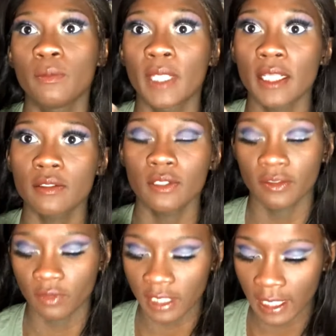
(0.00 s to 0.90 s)
but I totally
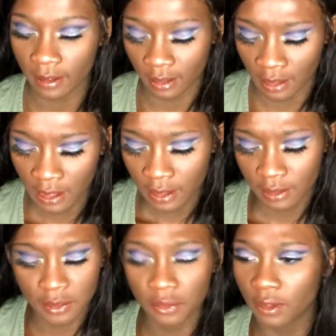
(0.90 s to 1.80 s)
forgot
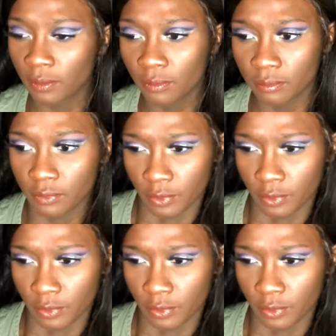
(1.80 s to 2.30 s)
to do them,